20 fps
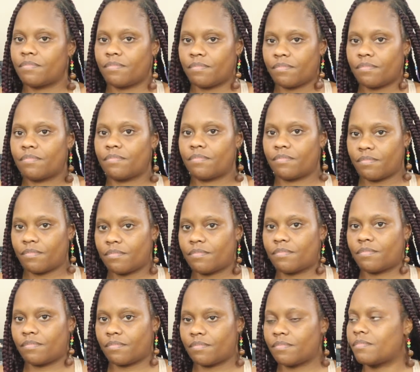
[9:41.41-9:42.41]

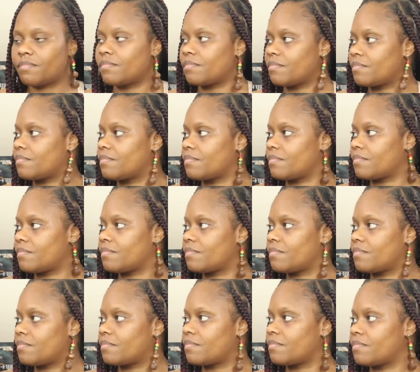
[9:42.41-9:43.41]

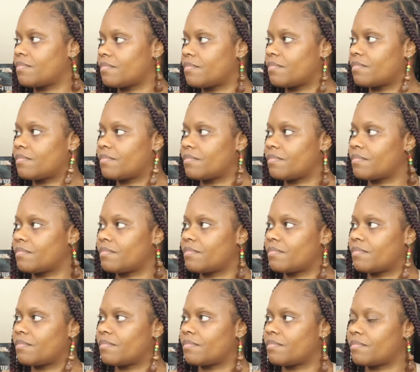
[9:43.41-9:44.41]

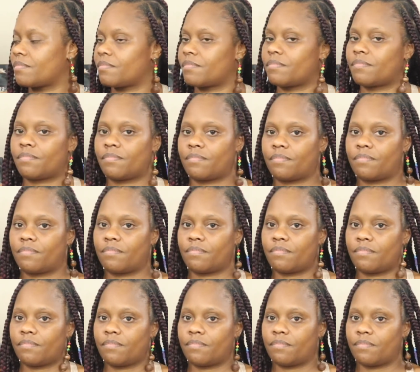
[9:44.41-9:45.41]

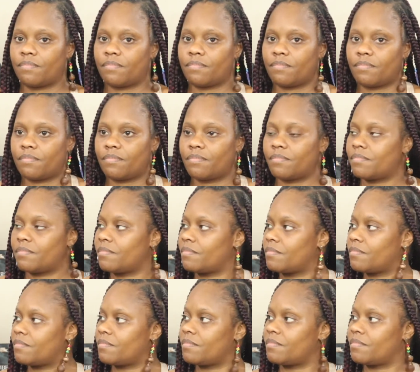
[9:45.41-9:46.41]

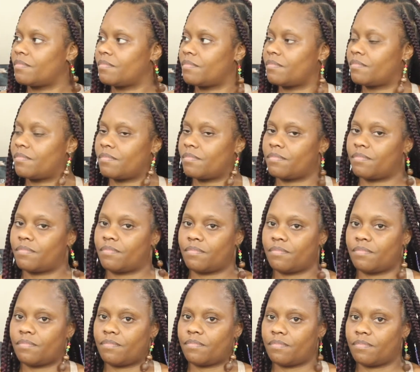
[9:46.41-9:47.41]

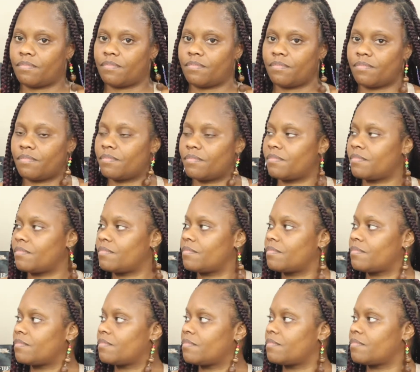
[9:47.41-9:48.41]

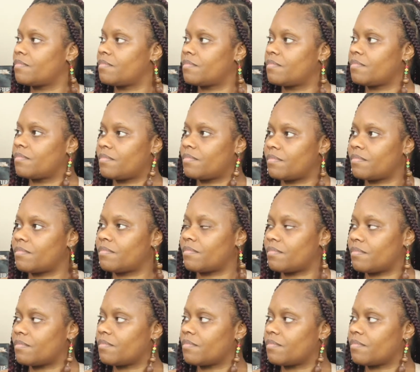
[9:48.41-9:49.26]
[no speech]